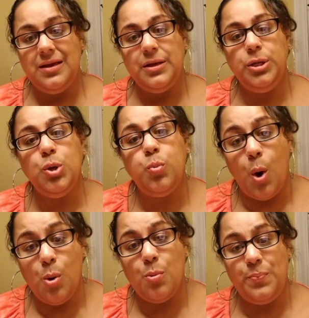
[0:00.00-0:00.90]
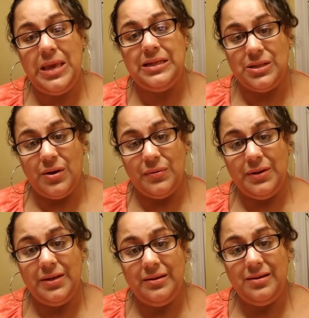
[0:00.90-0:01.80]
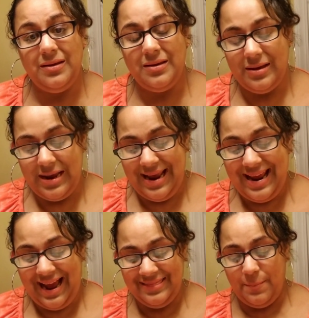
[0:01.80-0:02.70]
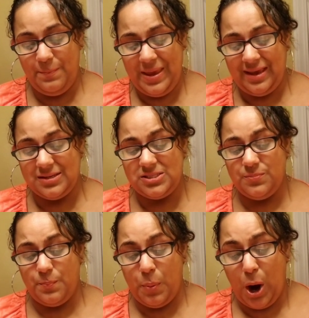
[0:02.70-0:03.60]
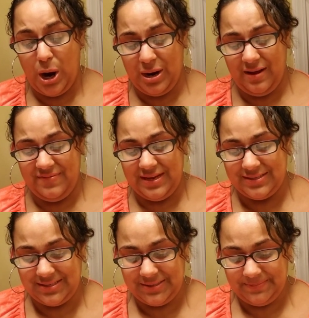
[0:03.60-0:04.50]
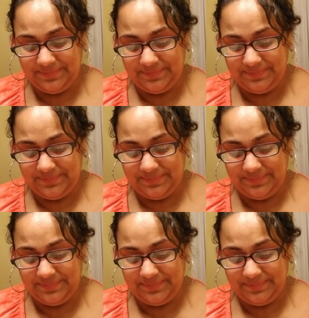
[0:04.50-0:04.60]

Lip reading: you won't be alone. And the biggest part of this